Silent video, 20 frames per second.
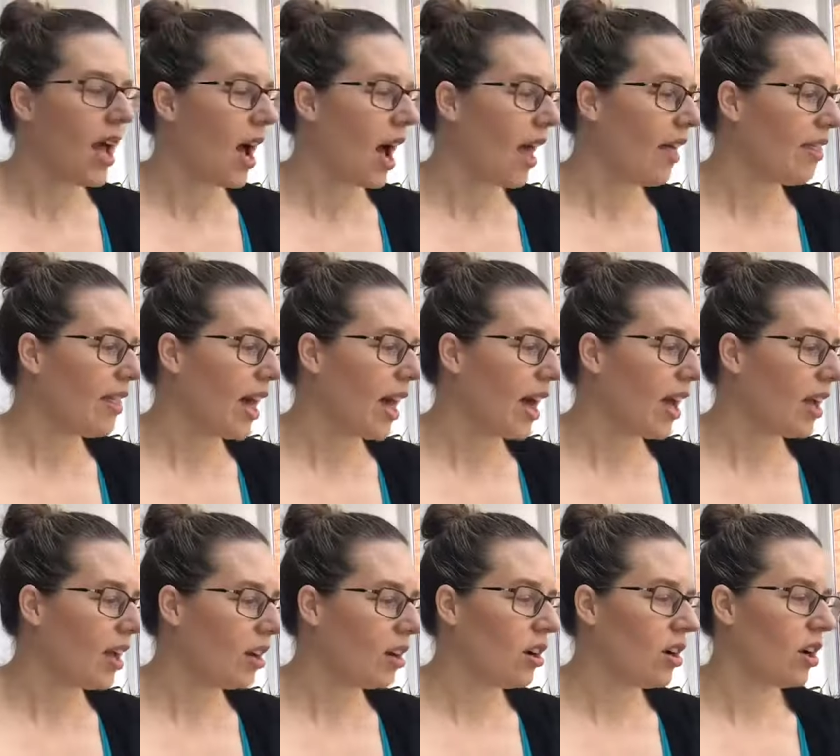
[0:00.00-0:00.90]
And that
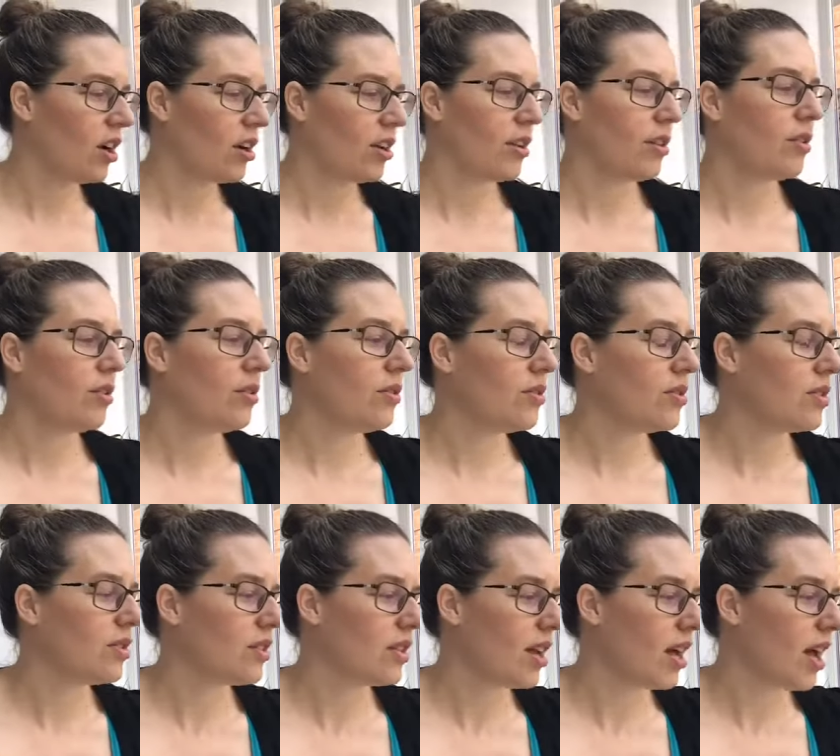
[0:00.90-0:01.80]

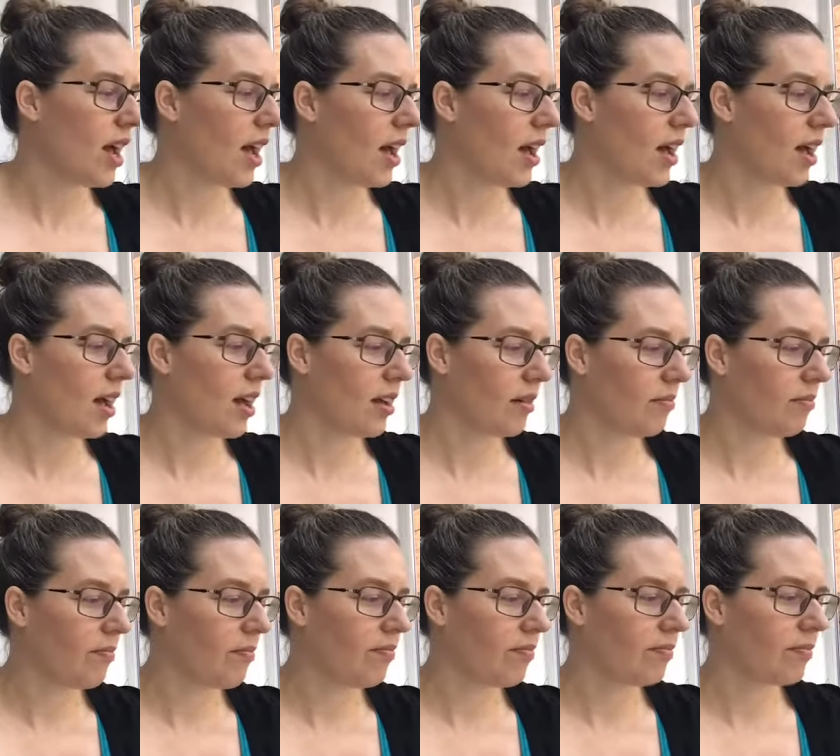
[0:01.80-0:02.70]
includes
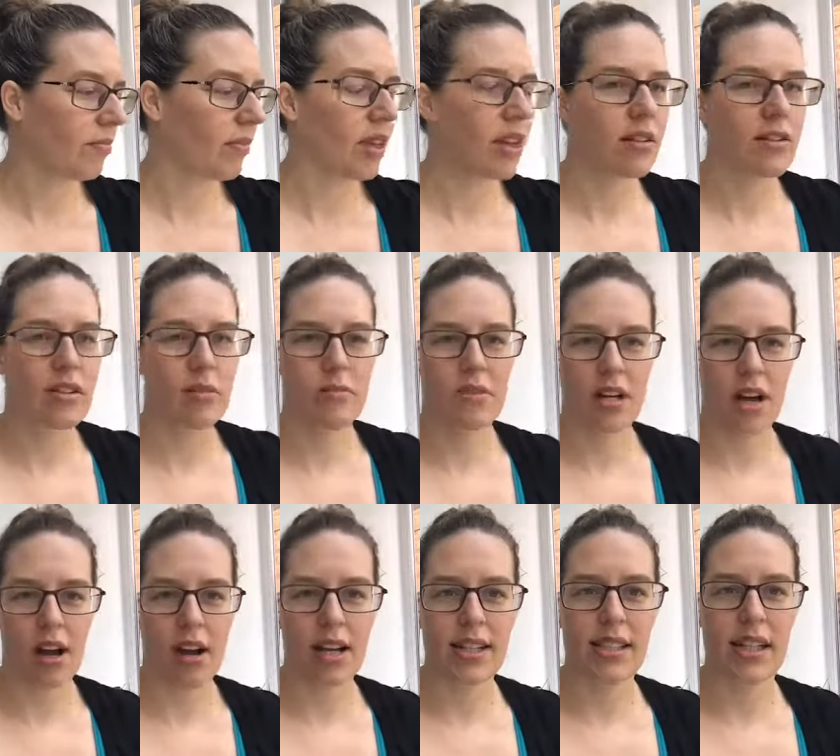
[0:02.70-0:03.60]
some
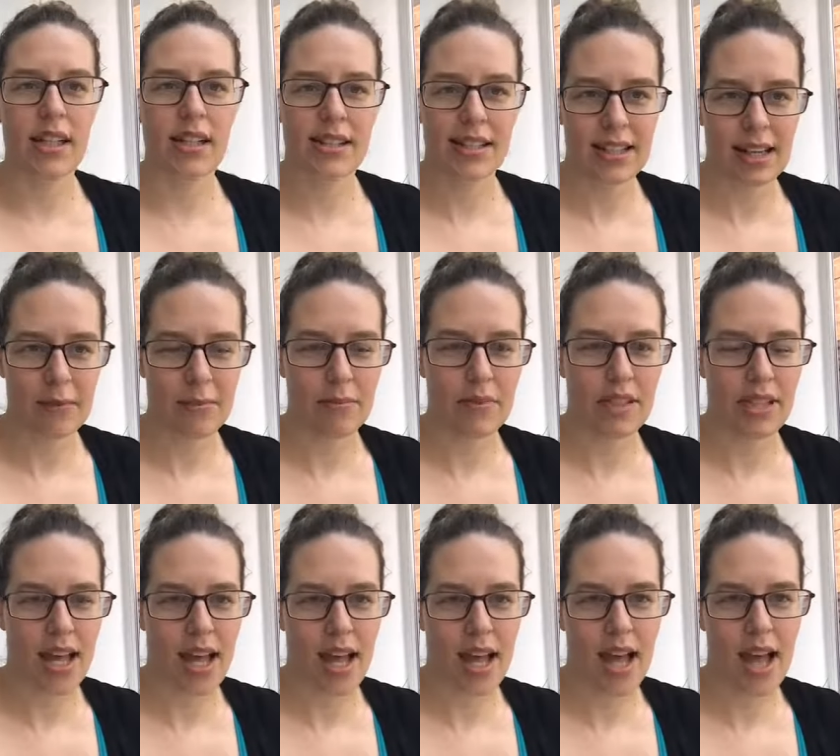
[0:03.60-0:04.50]
dies and a stamp
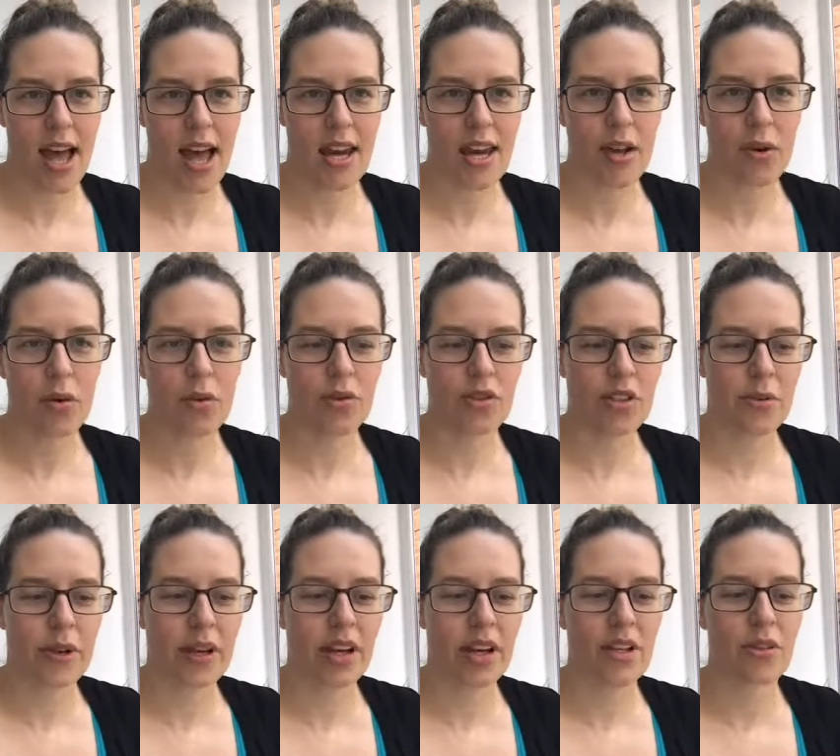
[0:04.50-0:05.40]
set, and it also
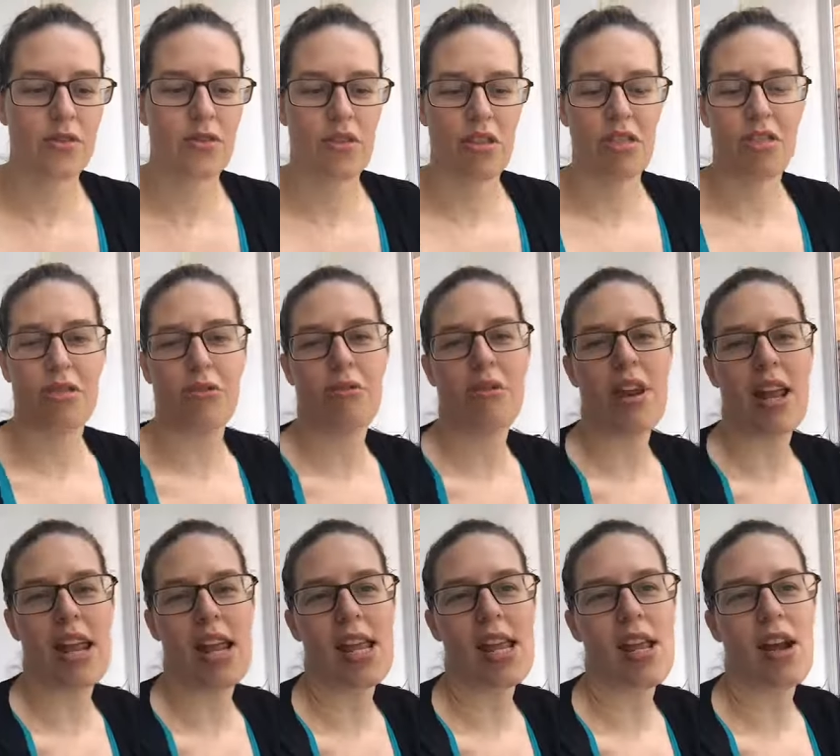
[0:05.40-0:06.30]
includes
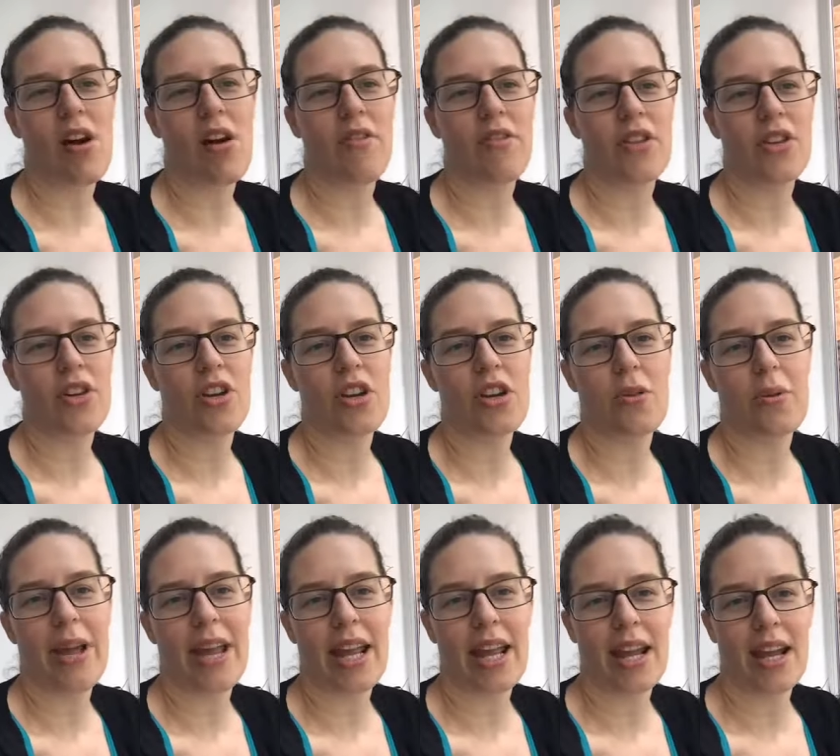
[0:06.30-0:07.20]
3 of the new
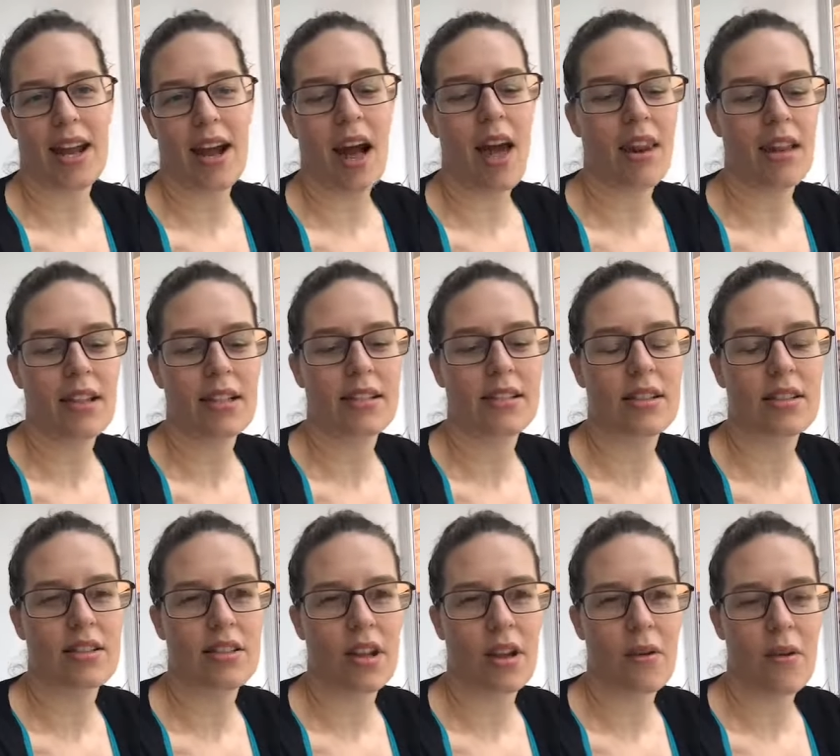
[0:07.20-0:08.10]
in colours.
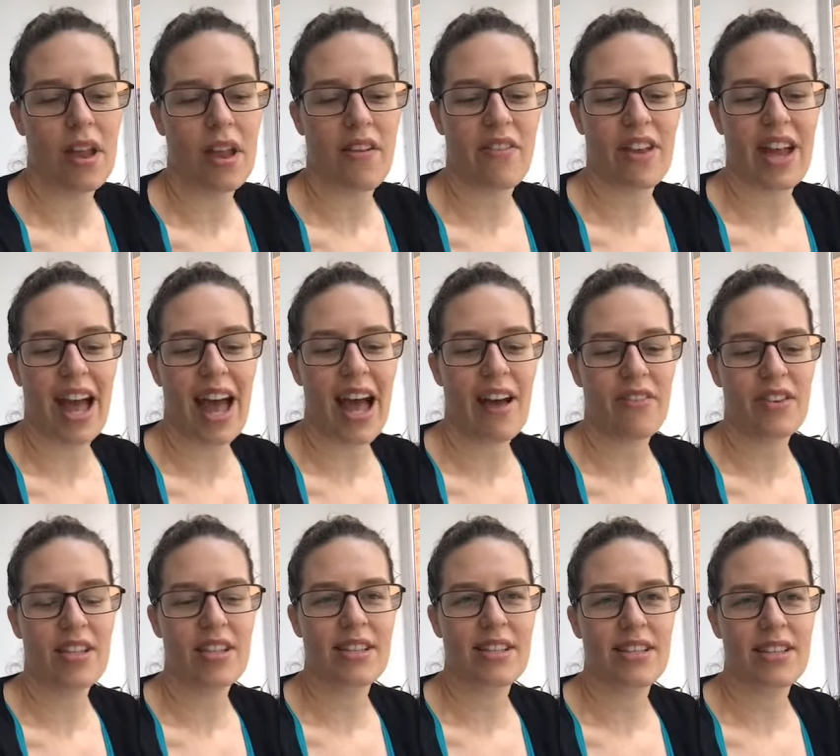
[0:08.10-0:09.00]
So if you
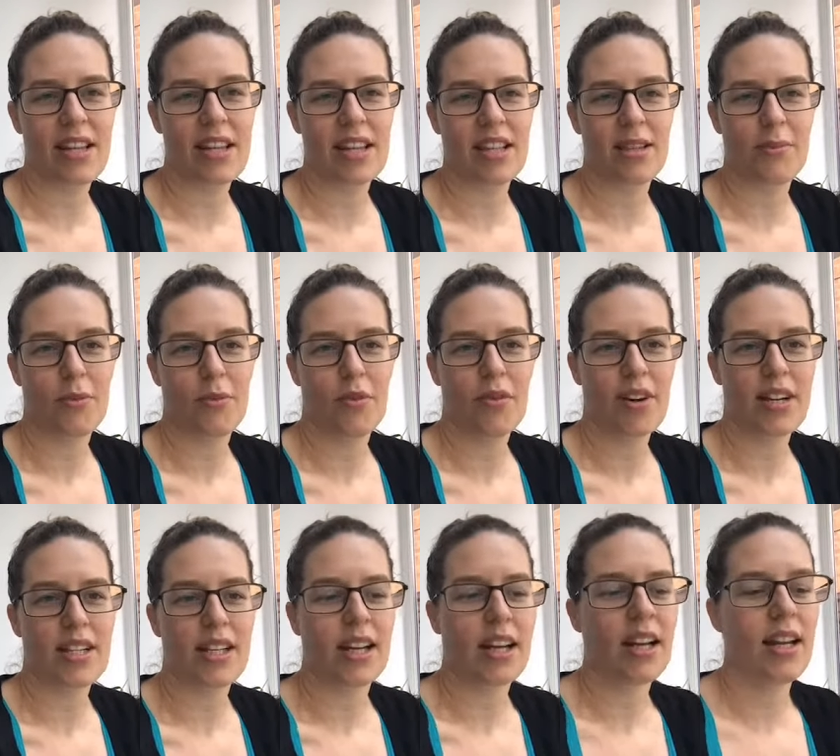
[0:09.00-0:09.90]
haven't seen them
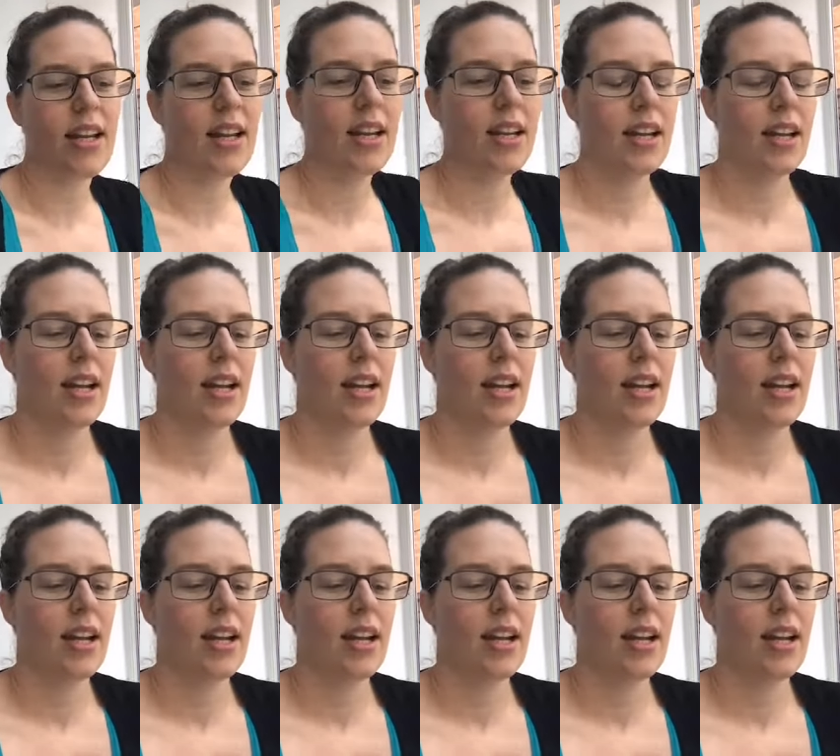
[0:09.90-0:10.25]
already,